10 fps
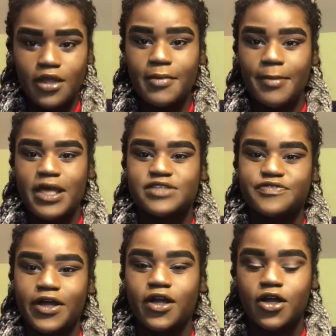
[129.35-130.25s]
my best
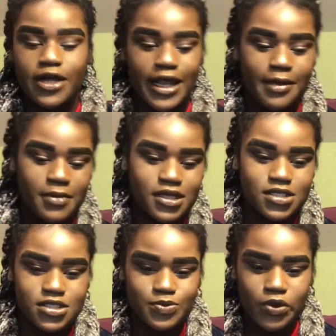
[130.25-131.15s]
friend. Her name
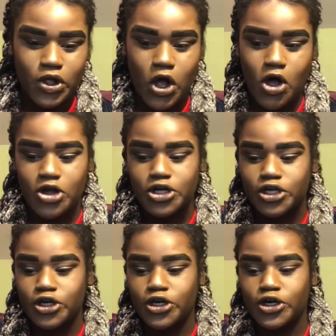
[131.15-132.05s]
is, we'll call
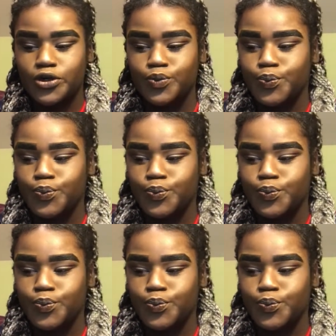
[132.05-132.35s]
her